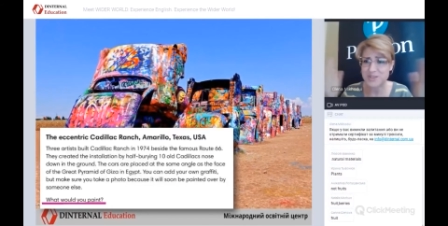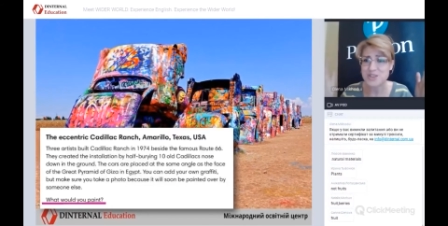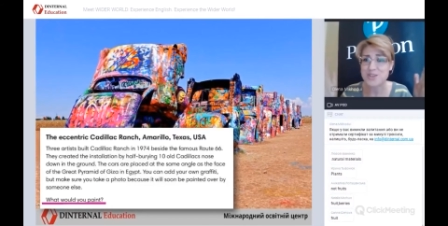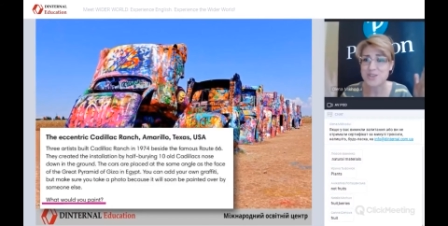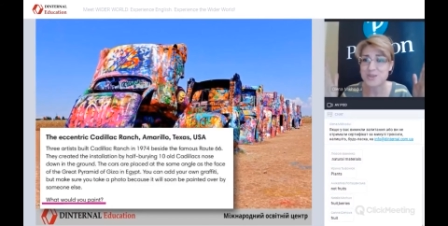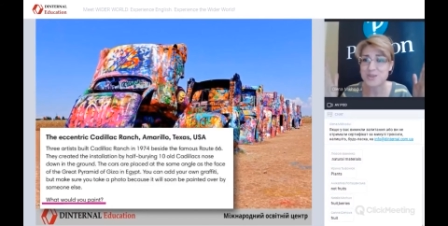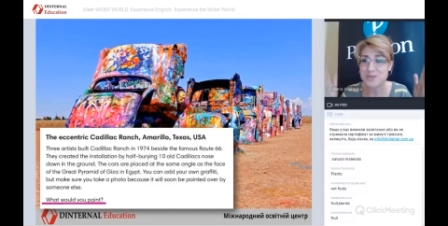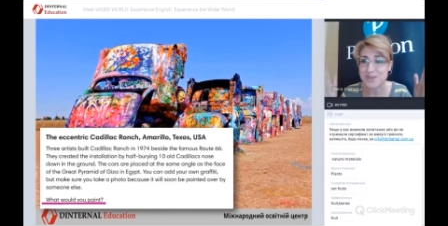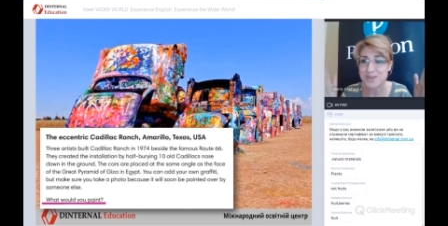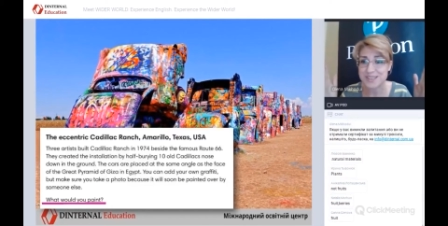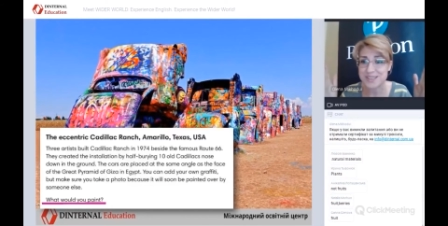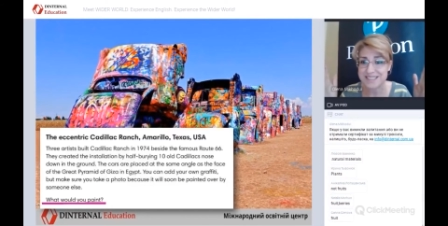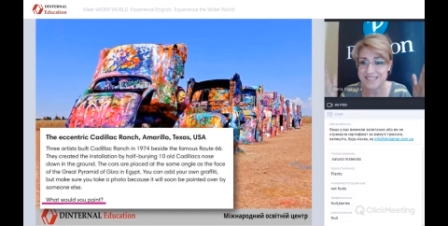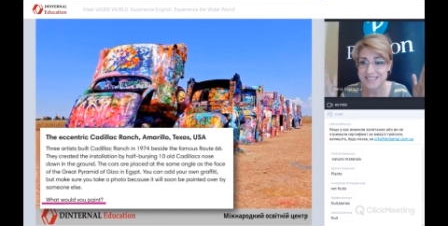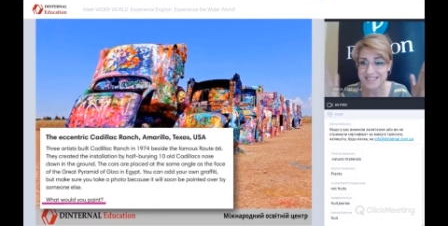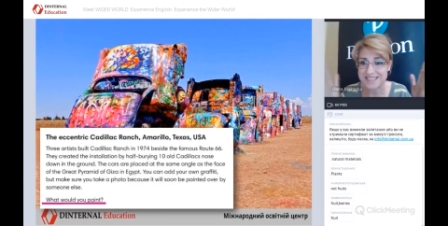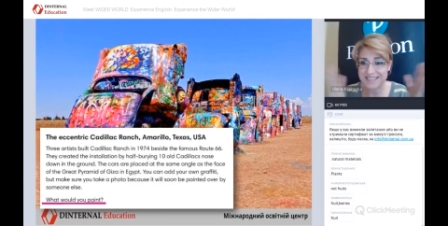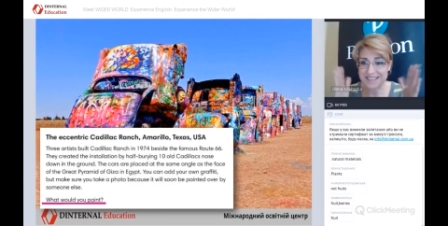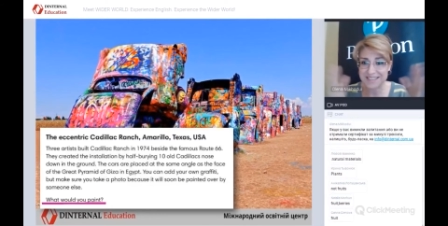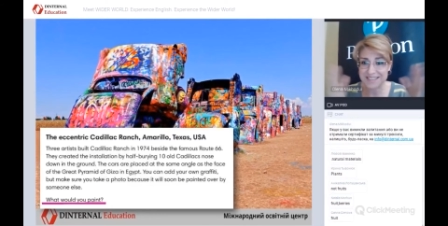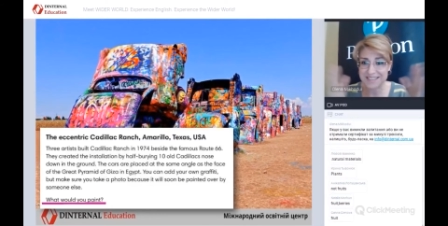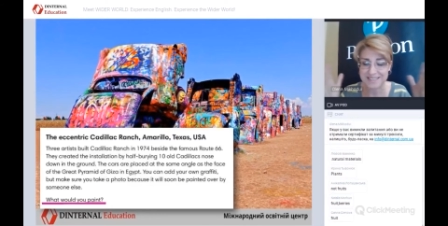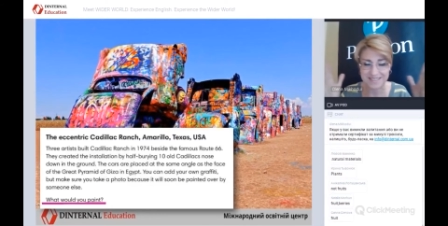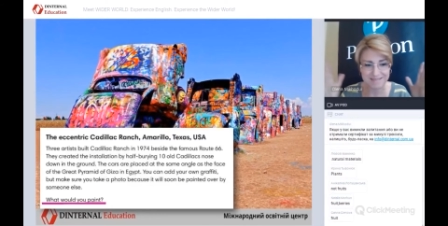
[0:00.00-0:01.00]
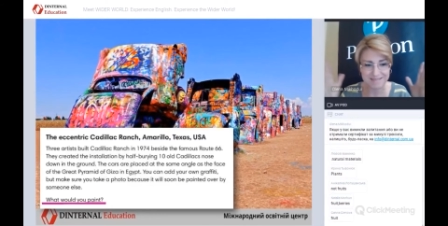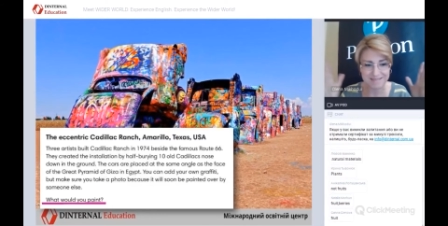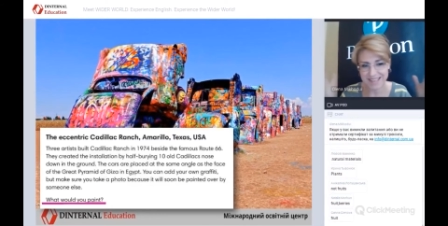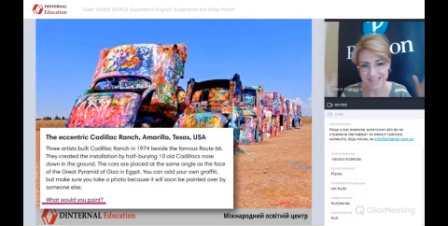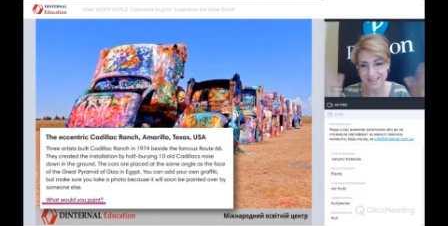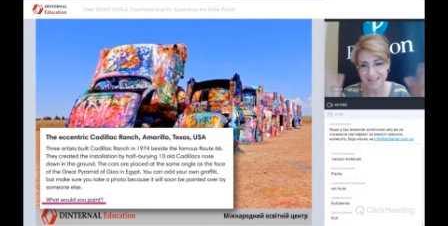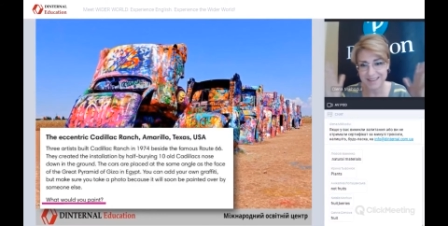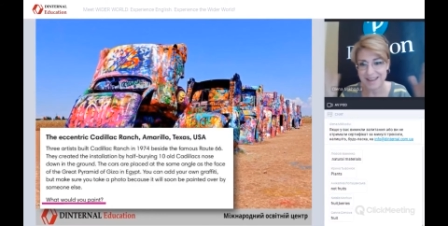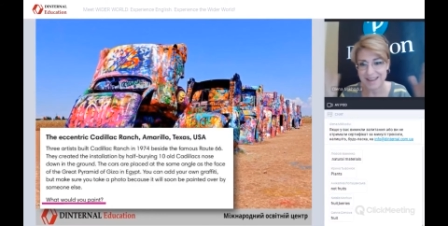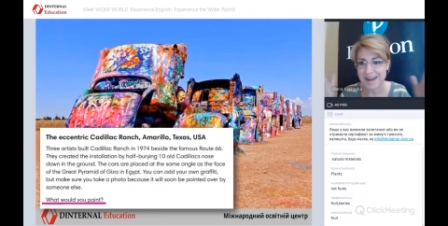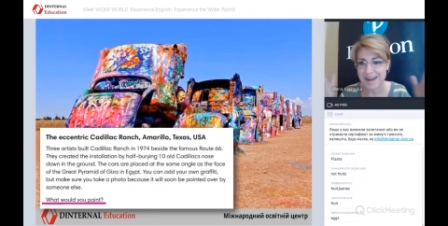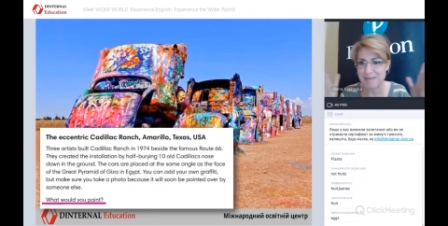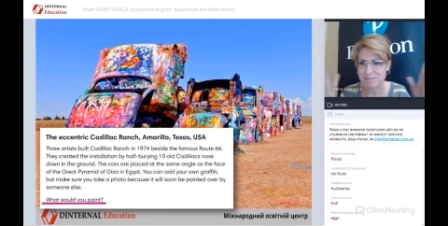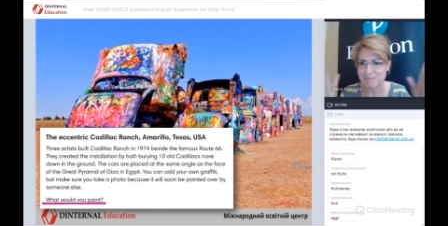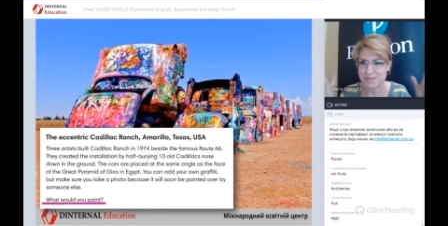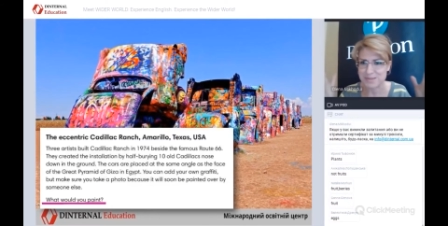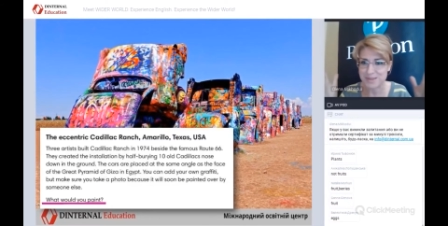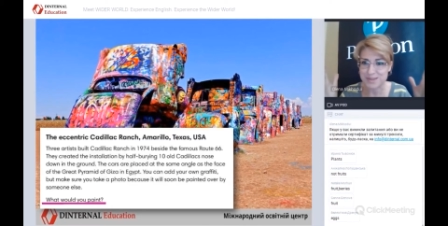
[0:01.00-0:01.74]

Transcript: short and like up